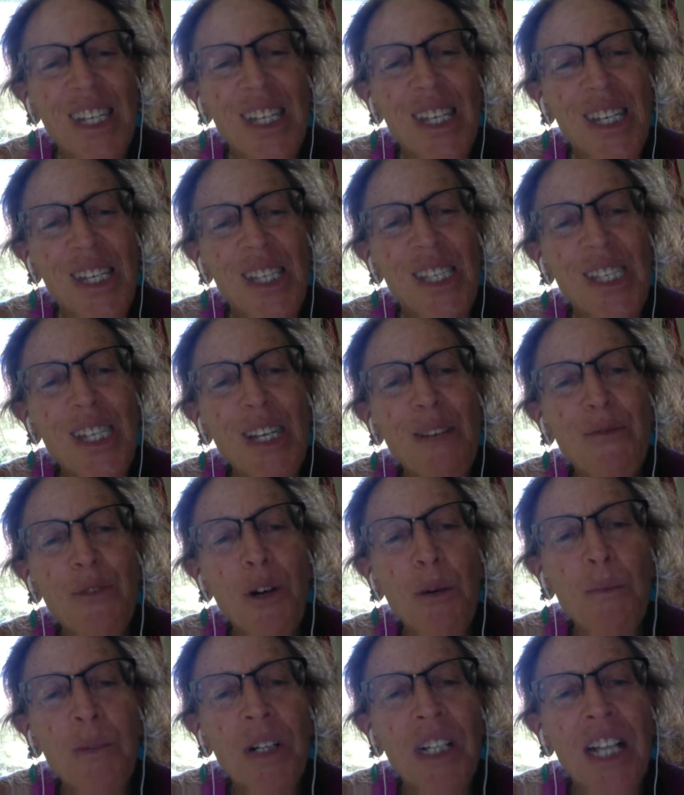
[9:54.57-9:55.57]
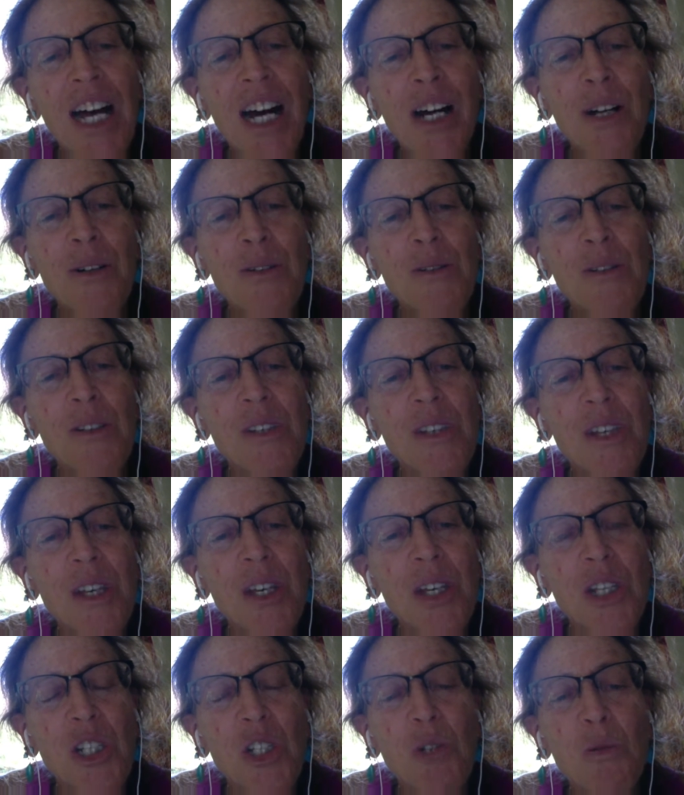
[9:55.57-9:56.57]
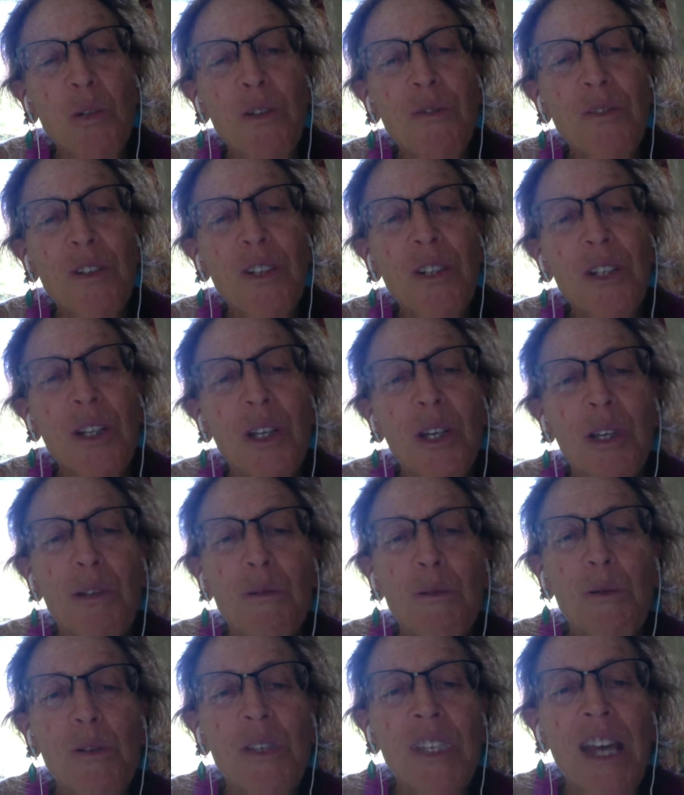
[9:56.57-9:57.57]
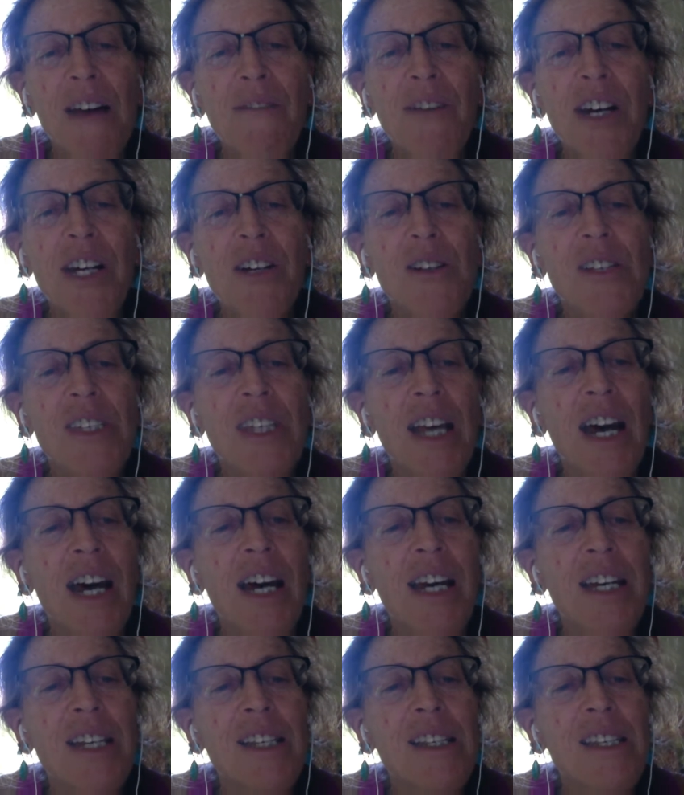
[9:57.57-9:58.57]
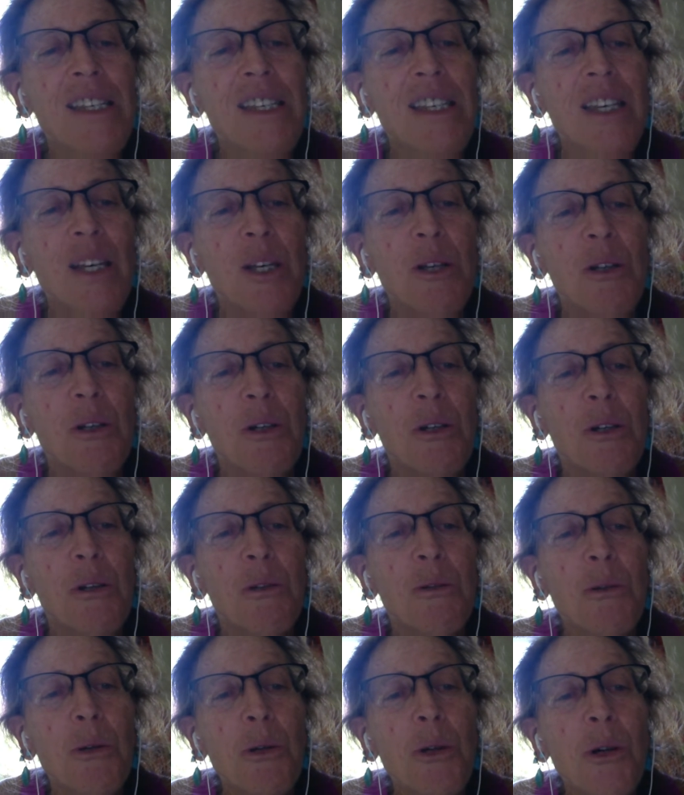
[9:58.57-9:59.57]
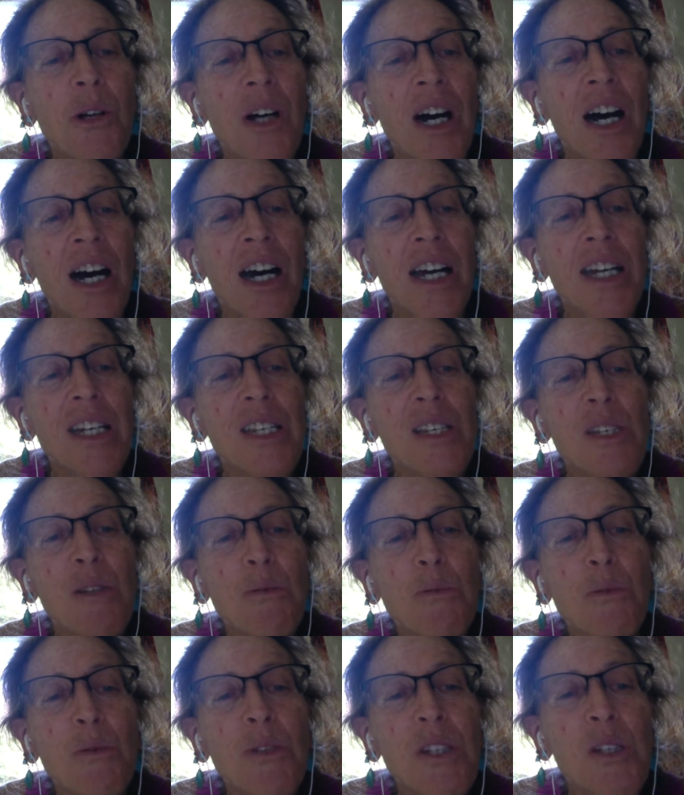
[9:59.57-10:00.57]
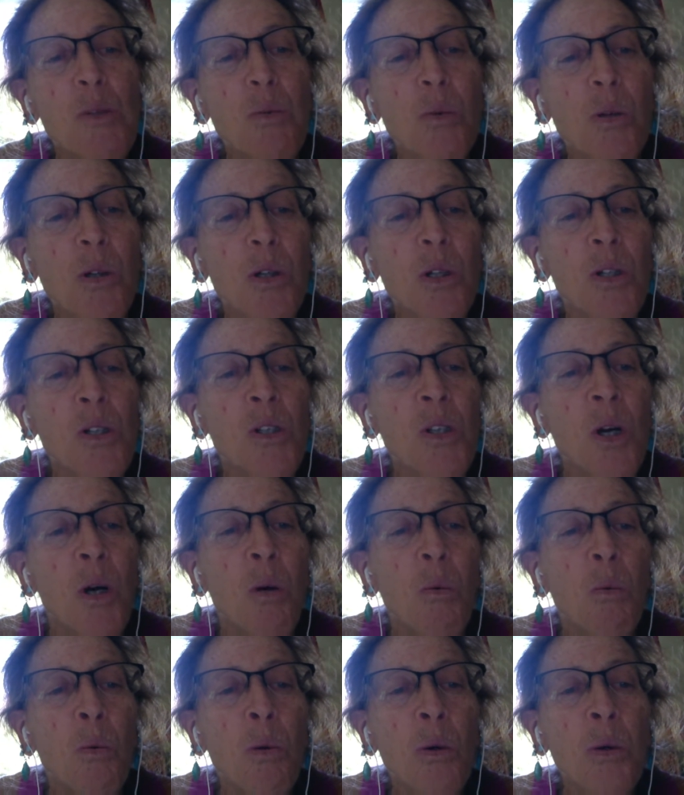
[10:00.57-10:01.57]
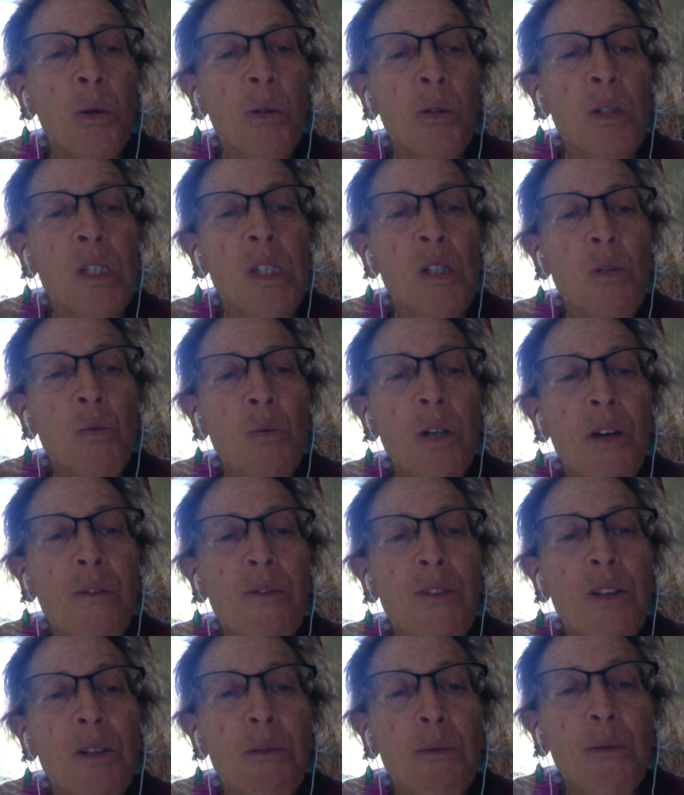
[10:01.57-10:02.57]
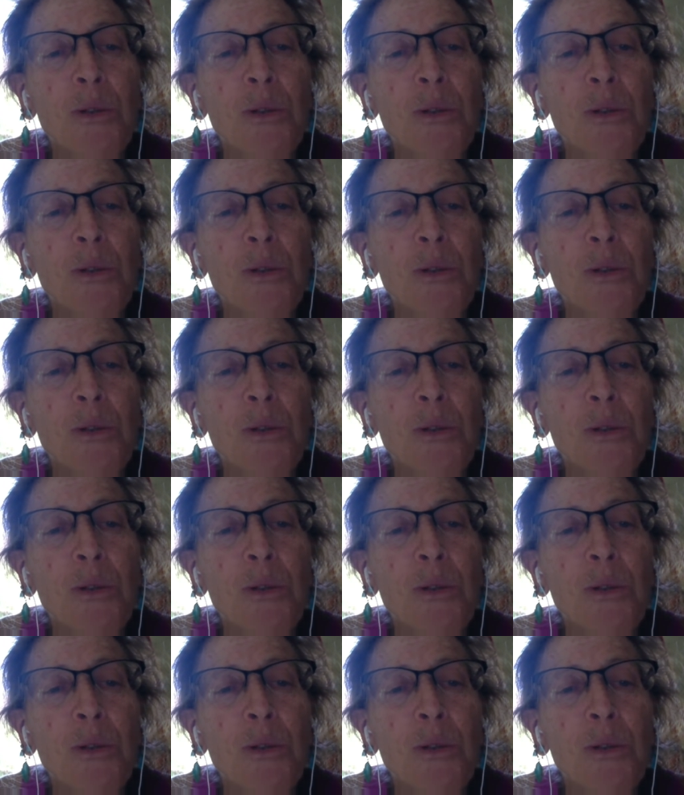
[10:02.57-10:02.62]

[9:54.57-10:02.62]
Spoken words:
Seafoam clouds drift through sapphire skies. Through your eyes, through these words, worlds drift through